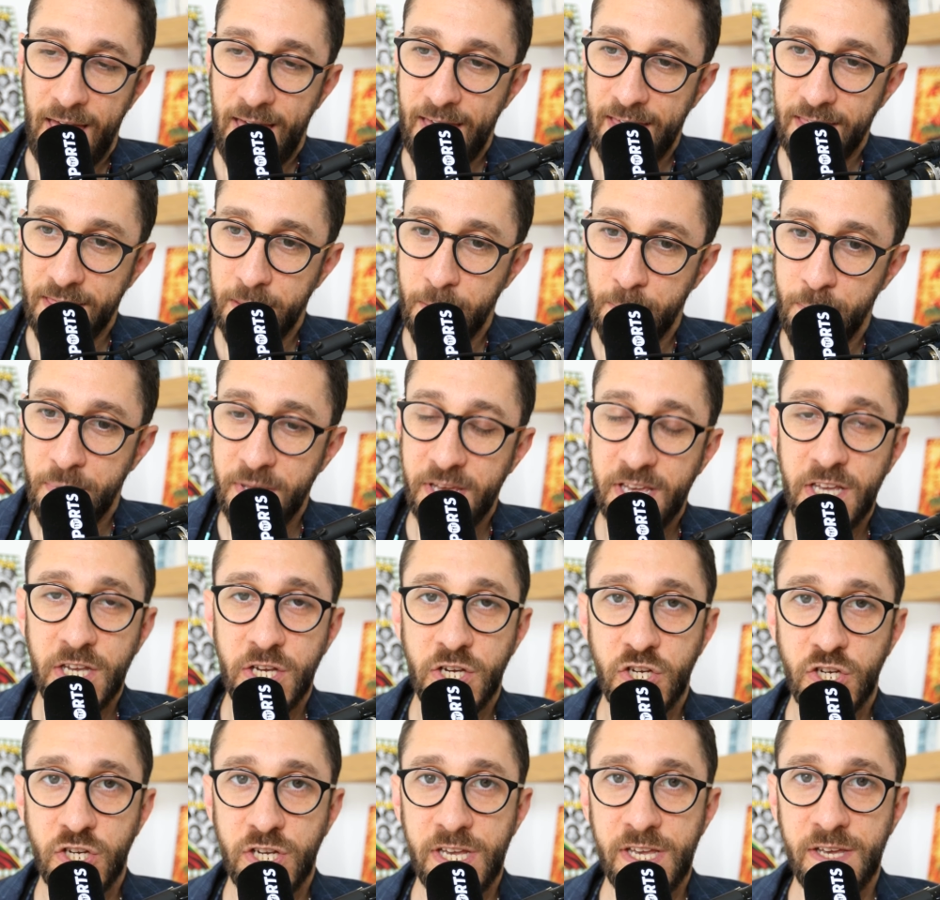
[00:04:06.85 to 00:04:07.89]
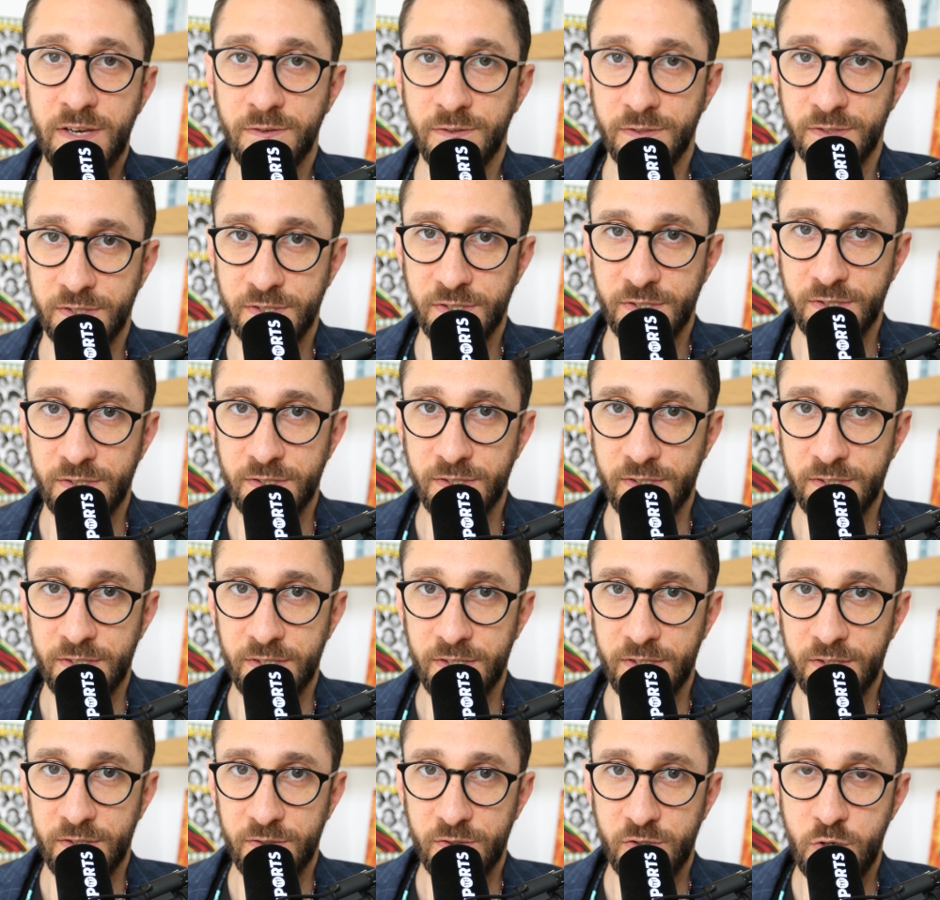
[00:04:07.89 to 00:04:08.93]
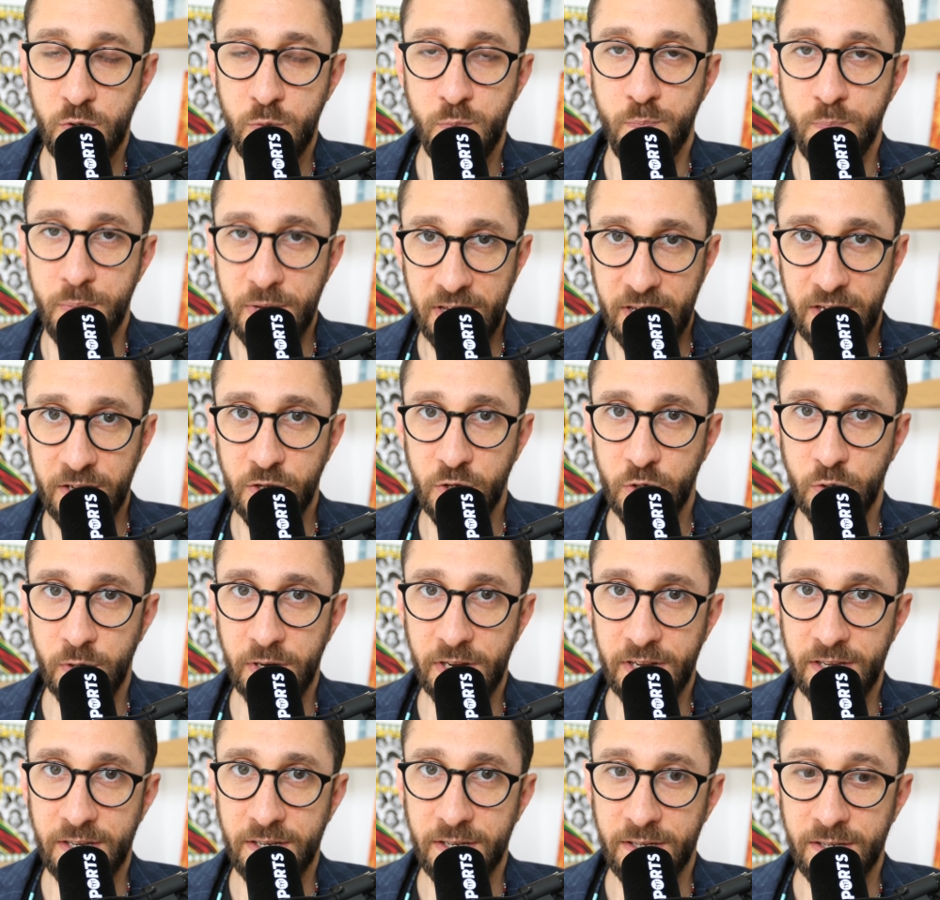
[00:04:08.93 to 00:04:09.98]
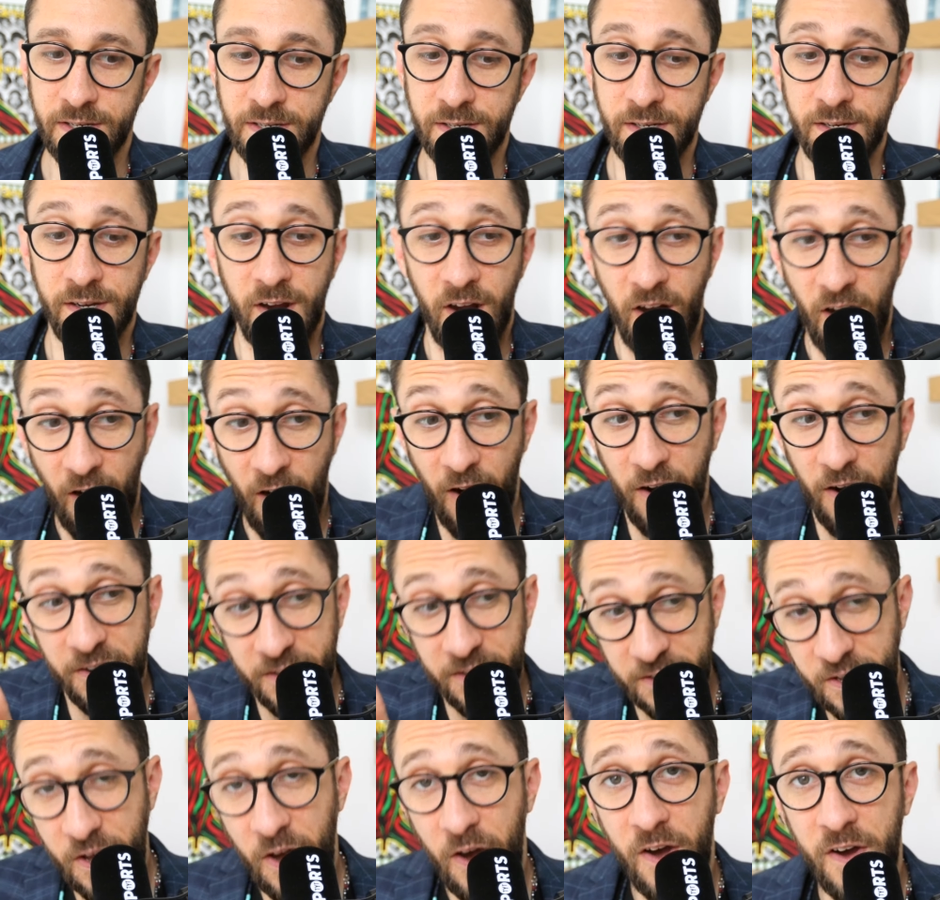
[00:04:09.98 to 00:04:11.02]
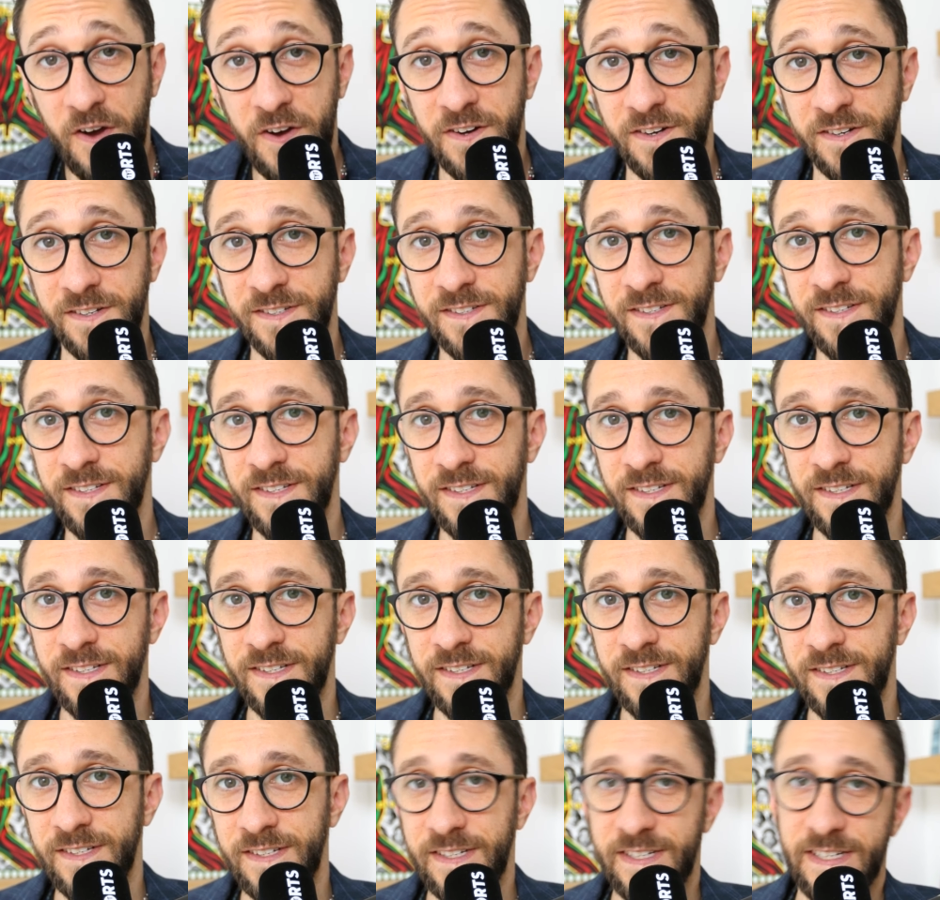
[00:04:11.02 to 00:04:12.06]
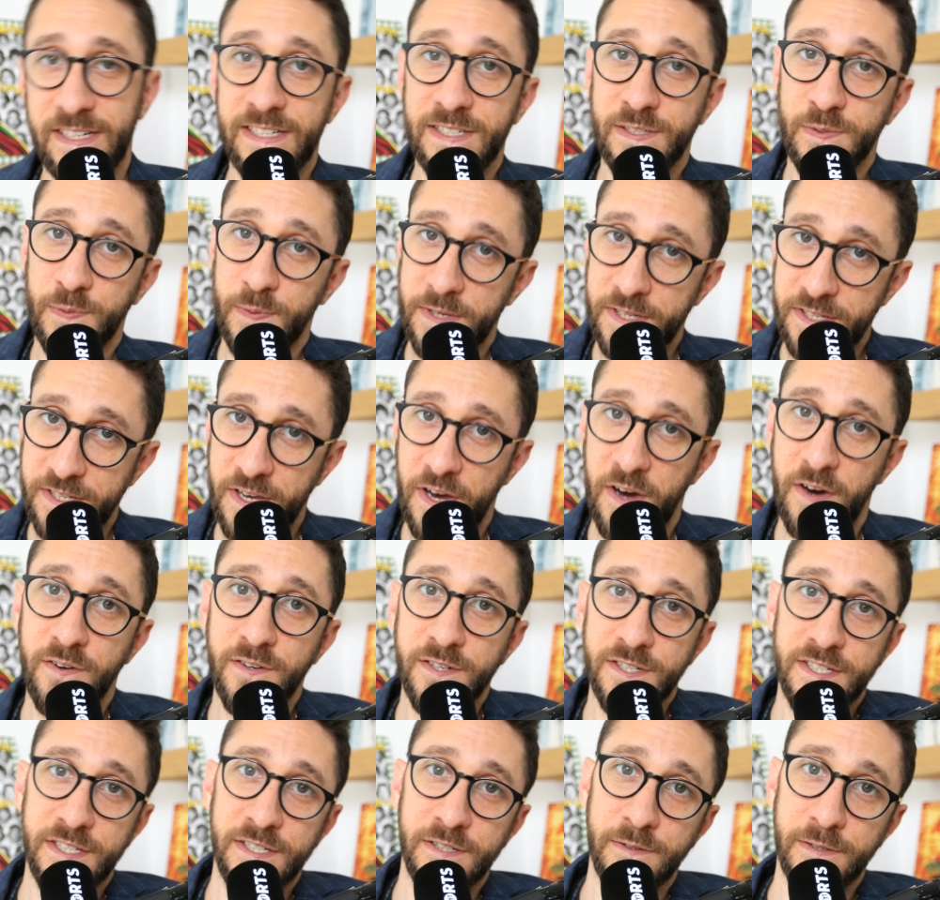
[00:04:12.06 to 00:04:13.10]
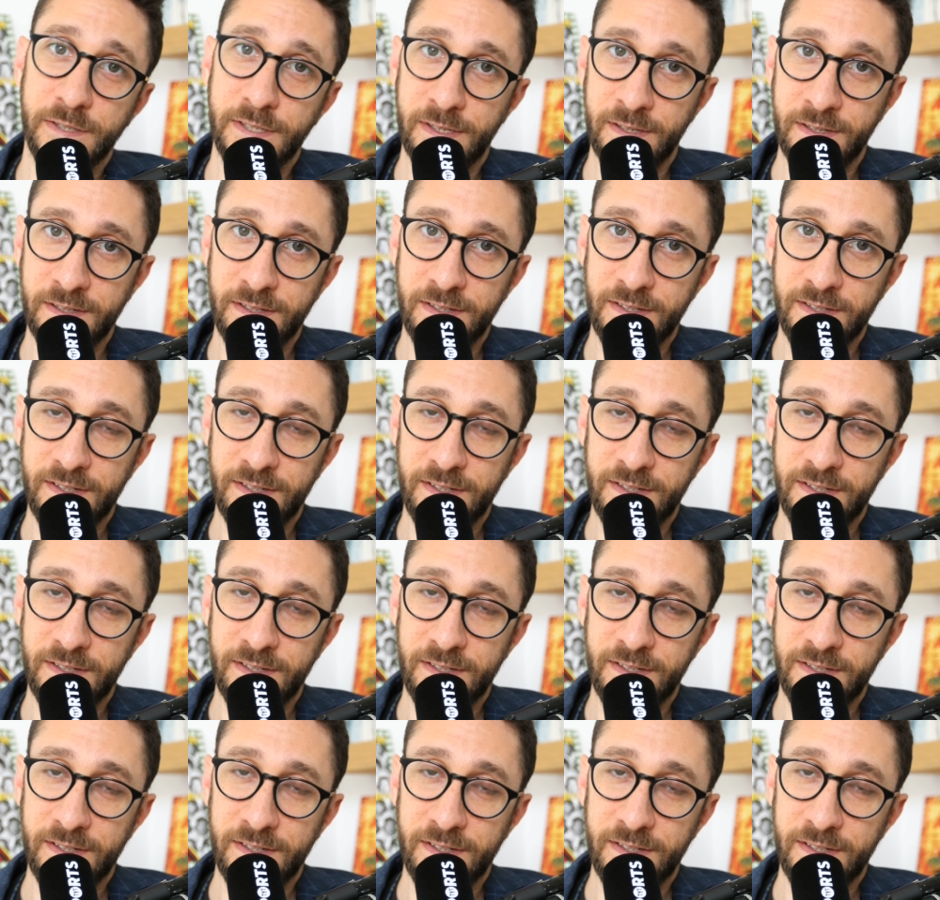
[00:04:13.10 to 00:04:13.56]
and the biggest shields to bigotry are y'all. It's what y'all are doing